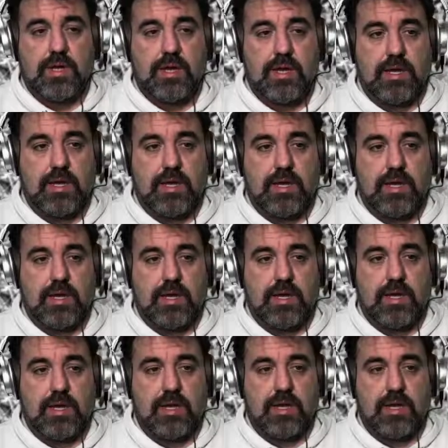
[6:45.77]
and get
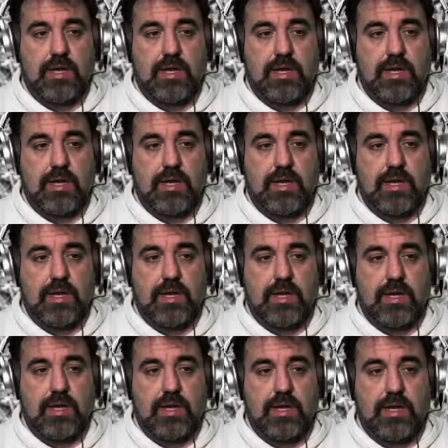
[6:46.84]
very
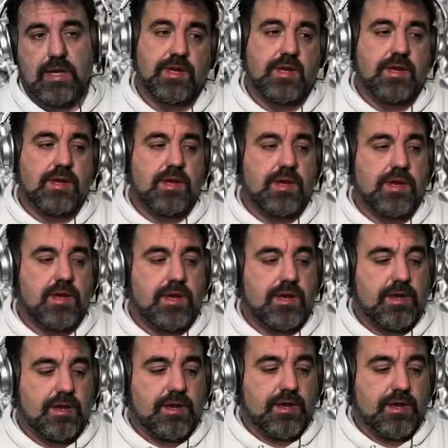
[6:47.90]
disenfranchised and